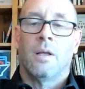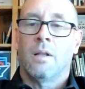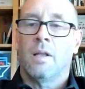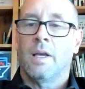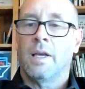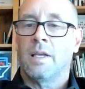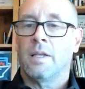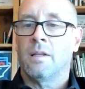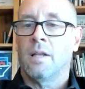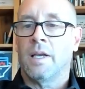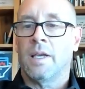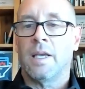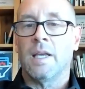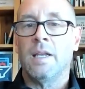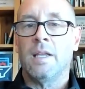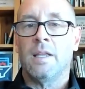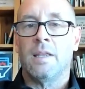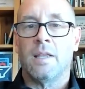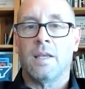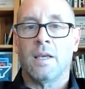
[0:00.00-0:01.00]
like
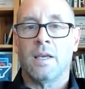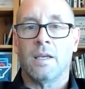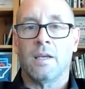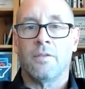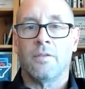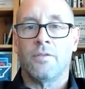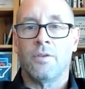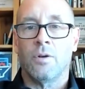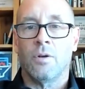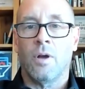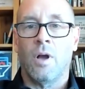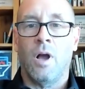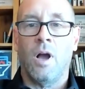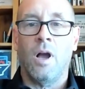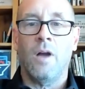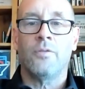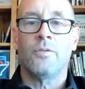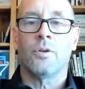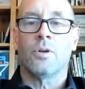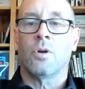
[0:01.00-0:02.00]
anything, if you're
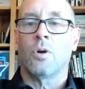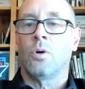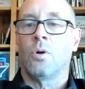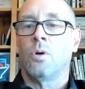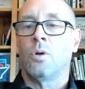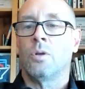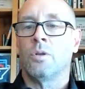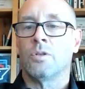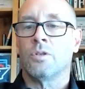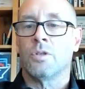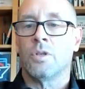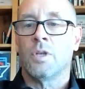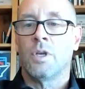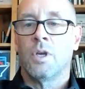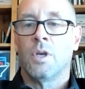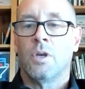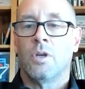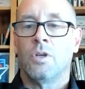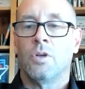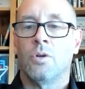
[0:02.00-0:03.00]
off your goals,
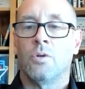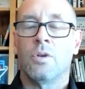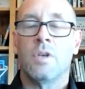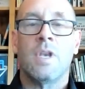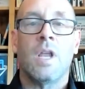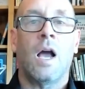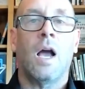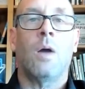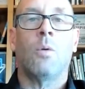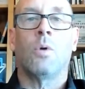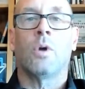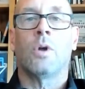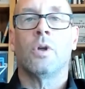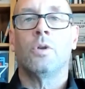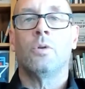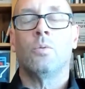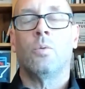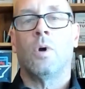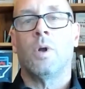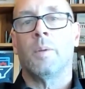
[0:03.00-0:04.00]
you're not where
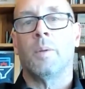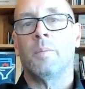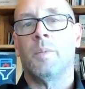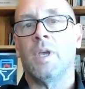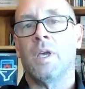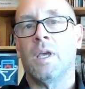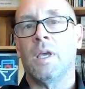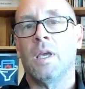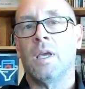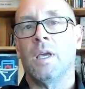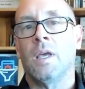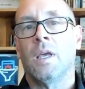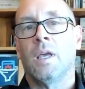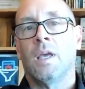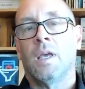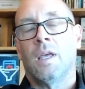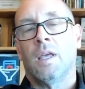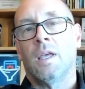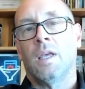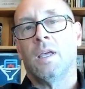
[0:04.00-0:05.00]
you want to be.
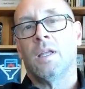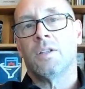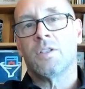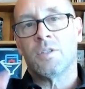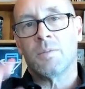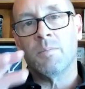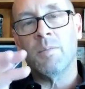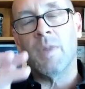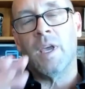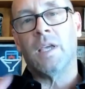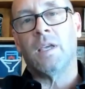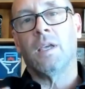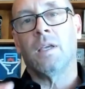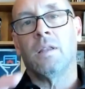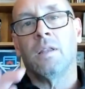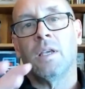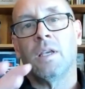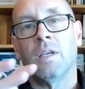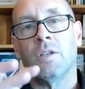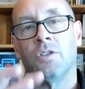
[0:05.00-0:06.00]
It's
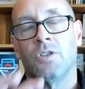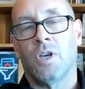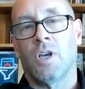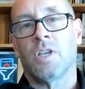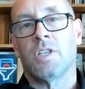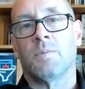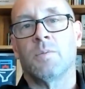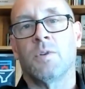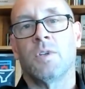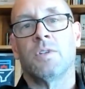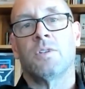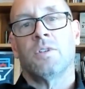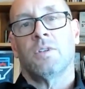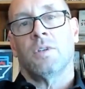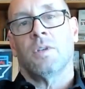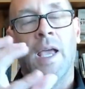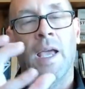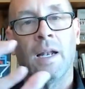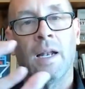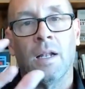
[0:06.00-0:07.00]
making the adjustments
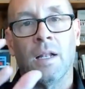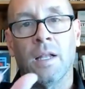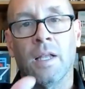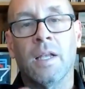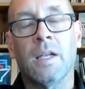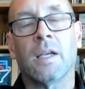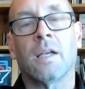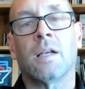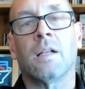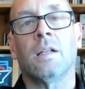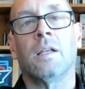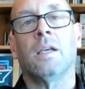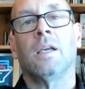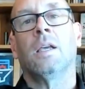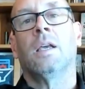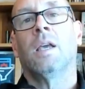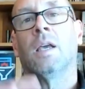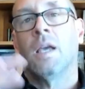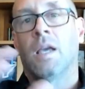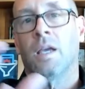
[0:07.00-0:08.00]

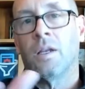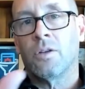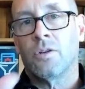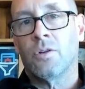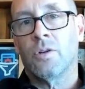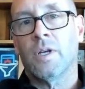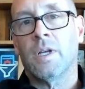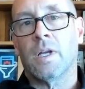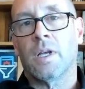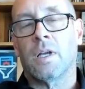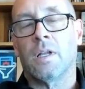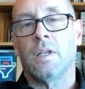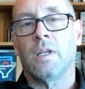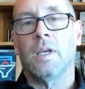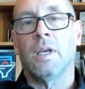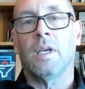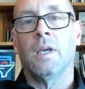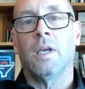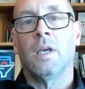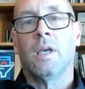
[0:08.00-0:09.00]
analytically and
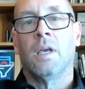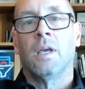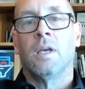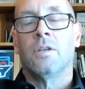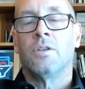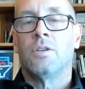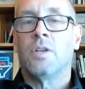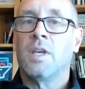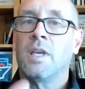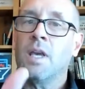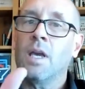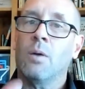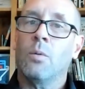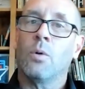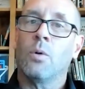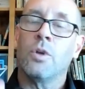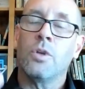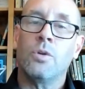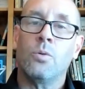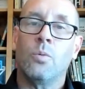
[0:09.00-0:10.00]
critically to get
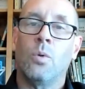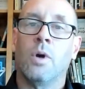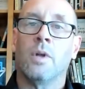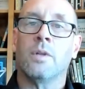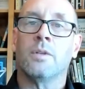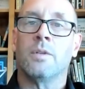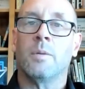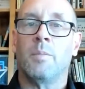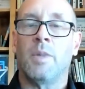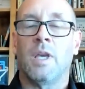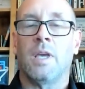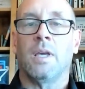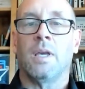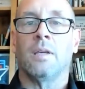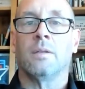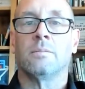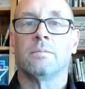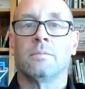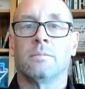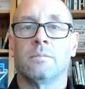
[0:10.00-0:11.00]
where you want to be.